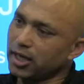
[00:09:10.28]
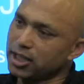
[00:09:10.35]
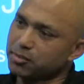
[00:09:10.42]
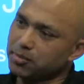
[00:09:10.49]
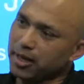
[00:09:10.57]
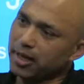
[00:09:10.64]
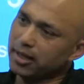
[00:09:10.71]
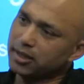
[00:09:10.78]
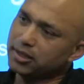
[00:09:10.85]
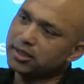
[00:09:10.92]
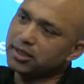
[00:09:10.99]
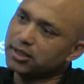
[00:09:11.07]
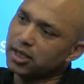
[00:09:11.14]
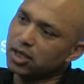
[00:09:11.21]
Hans,
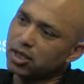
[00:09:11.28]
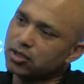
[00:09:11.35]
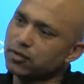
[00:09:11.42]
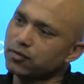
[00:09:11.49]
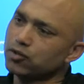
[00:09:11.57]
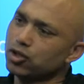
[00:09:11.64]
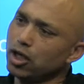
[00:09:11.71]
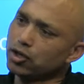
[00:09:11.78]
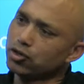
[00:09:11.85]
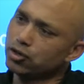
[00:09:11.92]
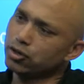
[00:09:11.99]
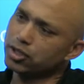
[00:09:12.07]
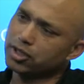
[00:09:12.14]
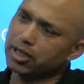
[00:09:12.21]
is there lots of
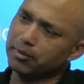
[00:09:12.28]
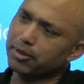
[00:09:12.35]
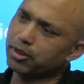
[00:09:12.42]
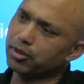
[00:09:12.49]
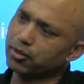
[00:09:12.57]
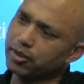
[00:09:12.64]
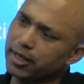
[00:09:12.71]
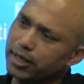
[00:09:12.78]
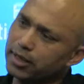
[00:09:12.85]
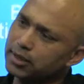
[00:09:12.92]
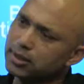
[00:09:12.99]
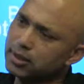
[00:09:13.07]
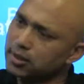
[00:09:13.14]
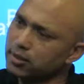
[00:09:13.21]
juniors coming through the ranks?